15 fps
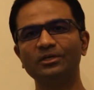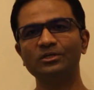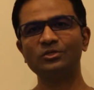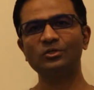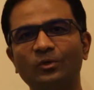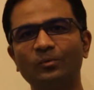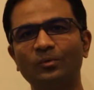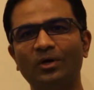
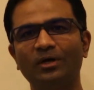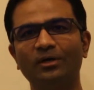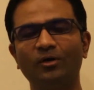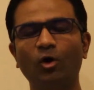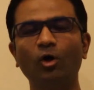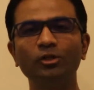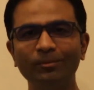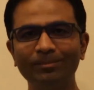So
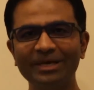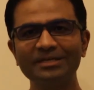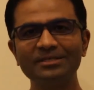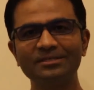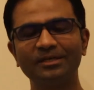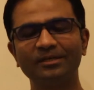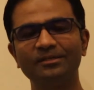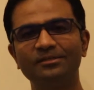all the
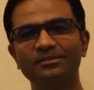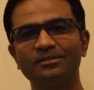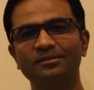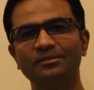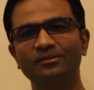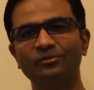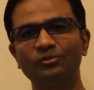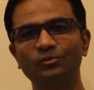best, and
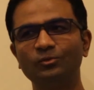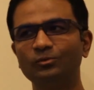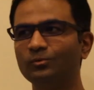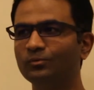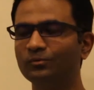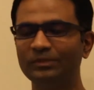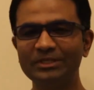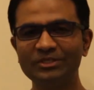
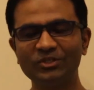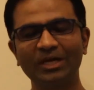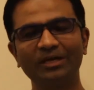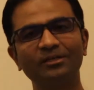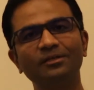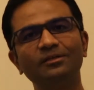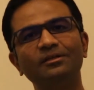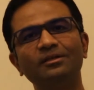through this
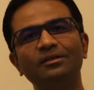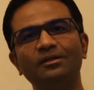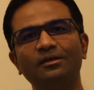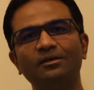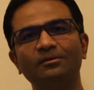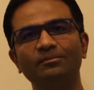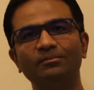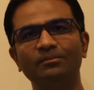channel,
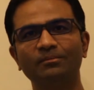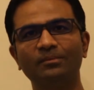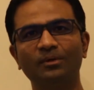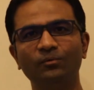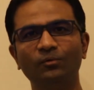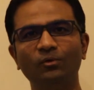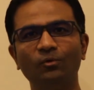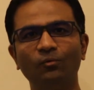
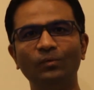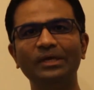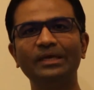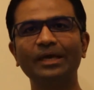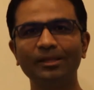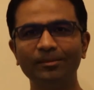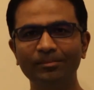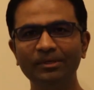we
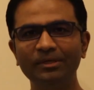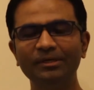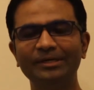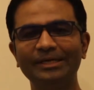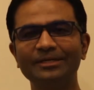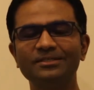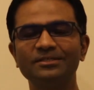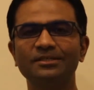can be in
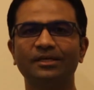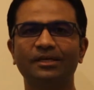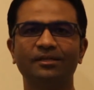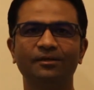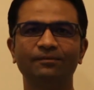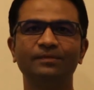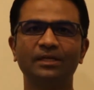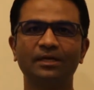touch.
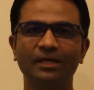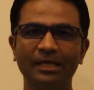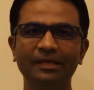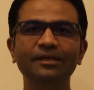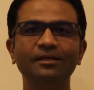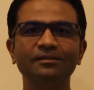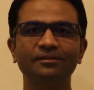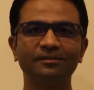If there are
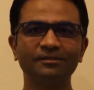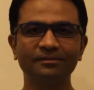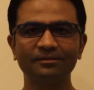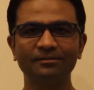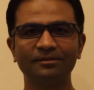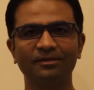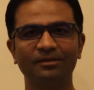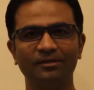any other
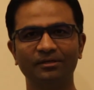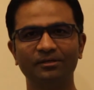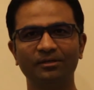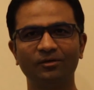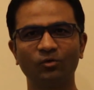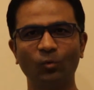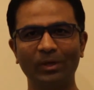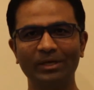
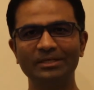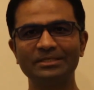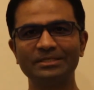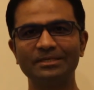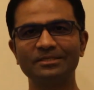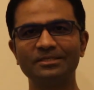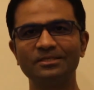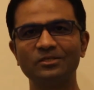queries,
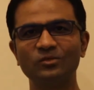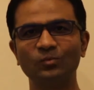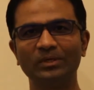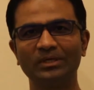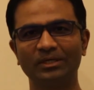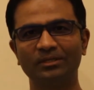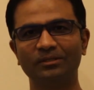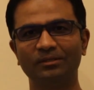concerns, we
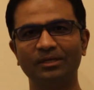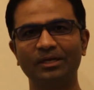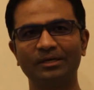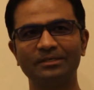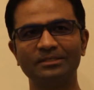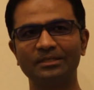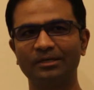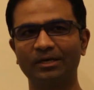can
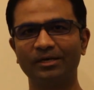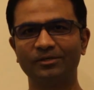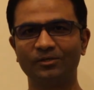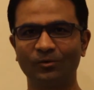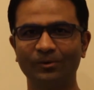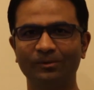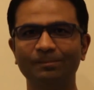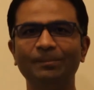address it
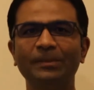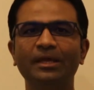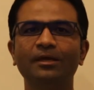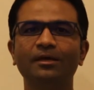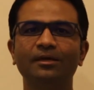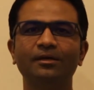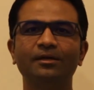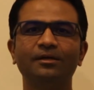later on.
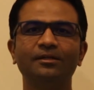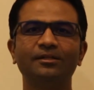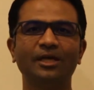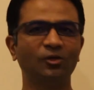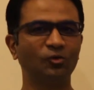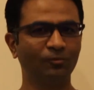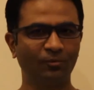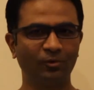
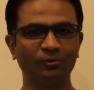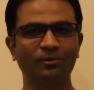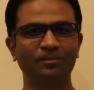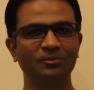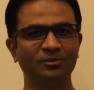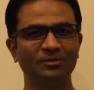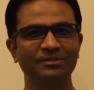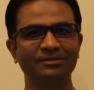Thank you for the
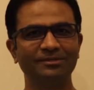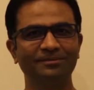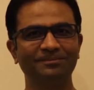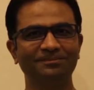opportunity.